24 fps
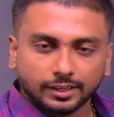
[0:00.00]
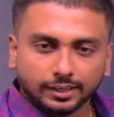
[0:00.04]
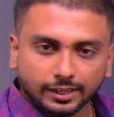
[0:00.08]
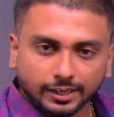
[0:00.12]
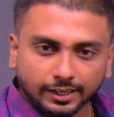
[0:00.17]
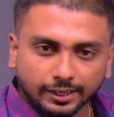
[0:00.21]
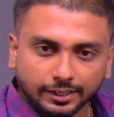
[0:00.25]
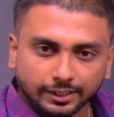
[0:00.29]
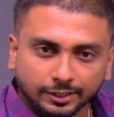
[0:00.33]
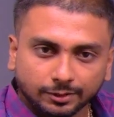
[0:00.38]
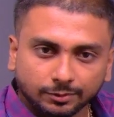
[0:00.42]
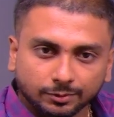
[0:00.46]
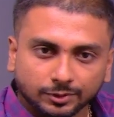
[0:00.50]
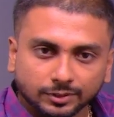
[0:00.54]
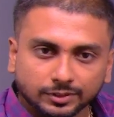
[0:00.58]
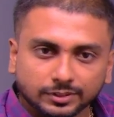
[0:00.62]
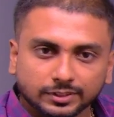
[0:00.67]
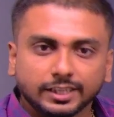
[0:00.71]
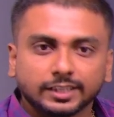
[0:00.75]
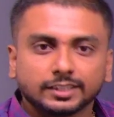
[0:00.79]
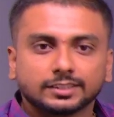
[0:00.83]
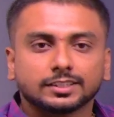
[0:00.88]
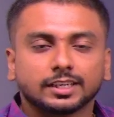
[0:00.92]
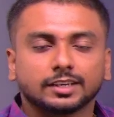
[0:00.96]
and it was
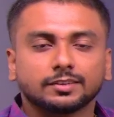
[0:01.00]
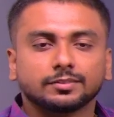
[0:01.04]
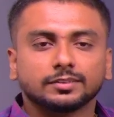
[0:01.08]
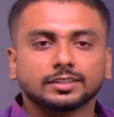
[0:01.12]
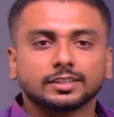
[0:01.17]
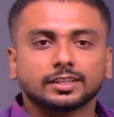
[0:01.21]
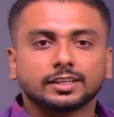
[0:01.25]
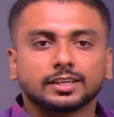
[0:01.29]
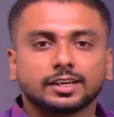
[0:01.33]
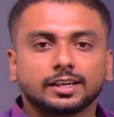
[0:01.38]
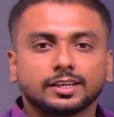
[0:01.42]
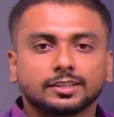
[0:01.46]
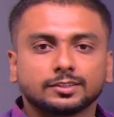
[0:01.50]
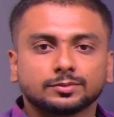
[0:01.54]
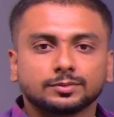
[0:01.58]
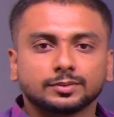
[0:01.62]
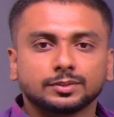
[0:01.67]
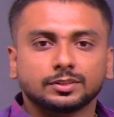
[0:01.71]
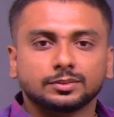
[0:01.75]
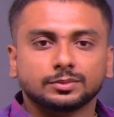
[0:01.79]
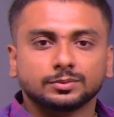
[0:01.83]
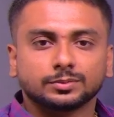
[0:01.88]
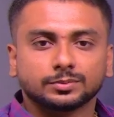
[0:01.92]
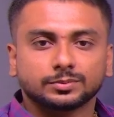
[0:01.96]
nice having a class
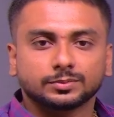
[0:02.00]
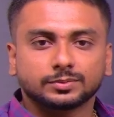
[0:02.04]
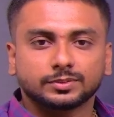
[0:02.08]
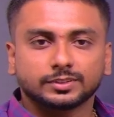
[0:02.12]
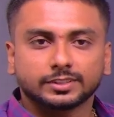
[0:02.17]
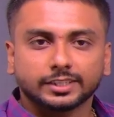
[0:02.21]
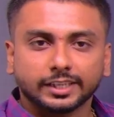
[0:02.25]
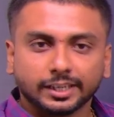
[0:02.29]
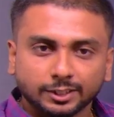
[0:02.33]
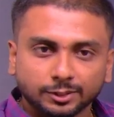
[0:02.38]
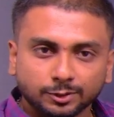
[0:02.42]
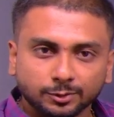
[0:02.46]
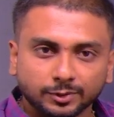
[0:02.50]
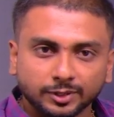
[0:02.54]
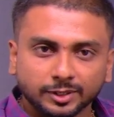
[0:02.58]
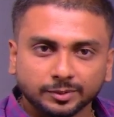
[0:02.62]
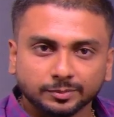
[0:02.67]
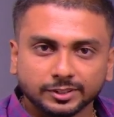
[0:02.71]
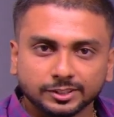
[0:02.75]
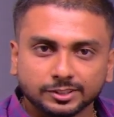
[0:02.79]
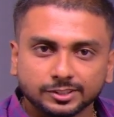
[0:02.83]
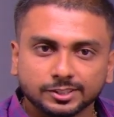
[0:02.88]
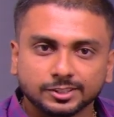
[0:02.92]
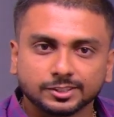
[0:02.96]
with you. Thank you very
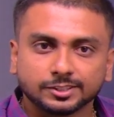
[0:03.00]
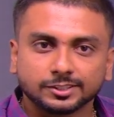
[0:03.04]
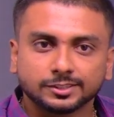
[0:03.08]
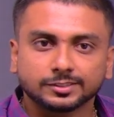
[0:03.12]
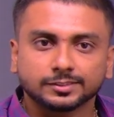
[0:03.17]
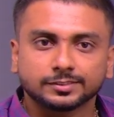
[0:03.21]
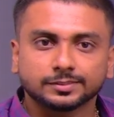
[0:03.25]
much.